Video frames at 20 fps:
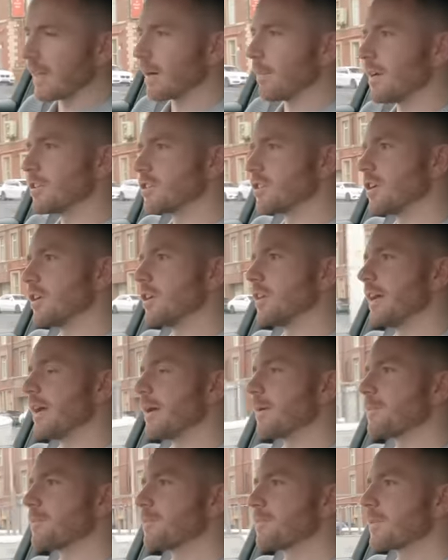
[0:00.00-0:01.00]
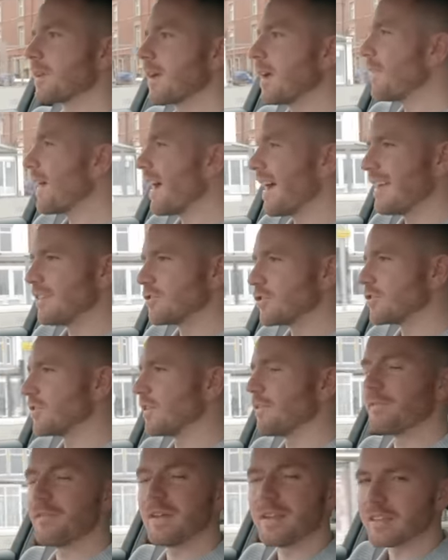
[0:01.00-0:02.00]
like I mentioned earlier. And that is
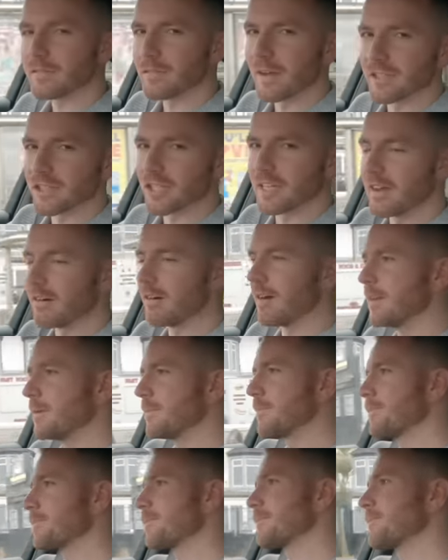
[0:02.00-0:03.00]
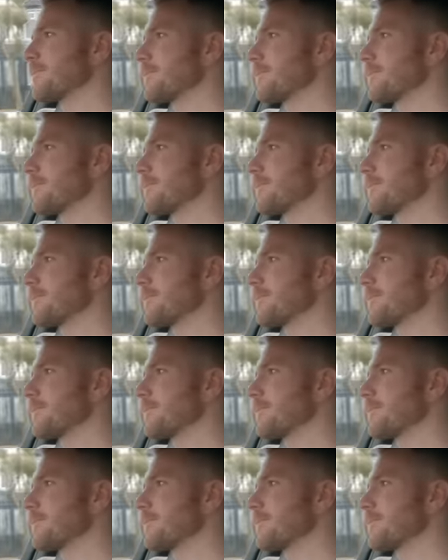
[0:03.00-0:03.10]
just a feat of engineering.